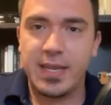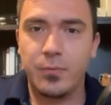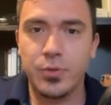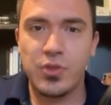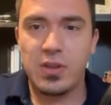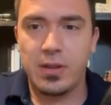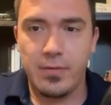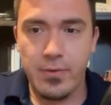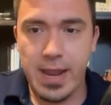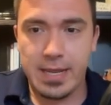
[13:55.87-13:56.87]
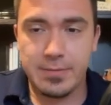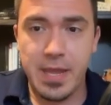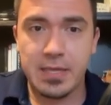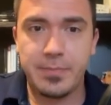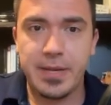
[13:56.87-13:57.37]
we're just going to cover
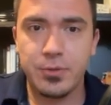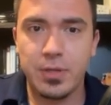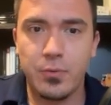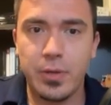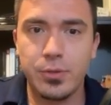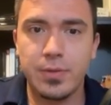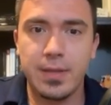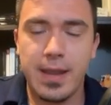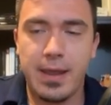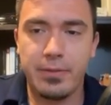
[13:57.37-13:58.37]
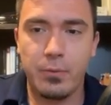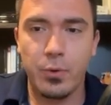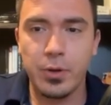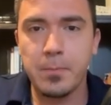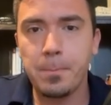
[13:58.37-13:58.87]
exponential equations and how they
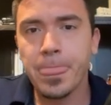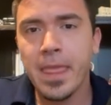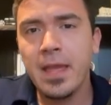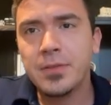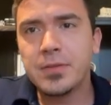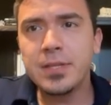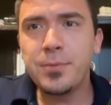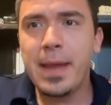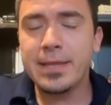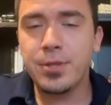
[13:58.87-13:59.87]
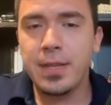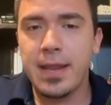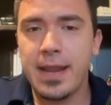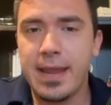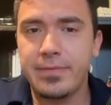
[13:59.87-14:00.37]
work. So let's imagine that I have the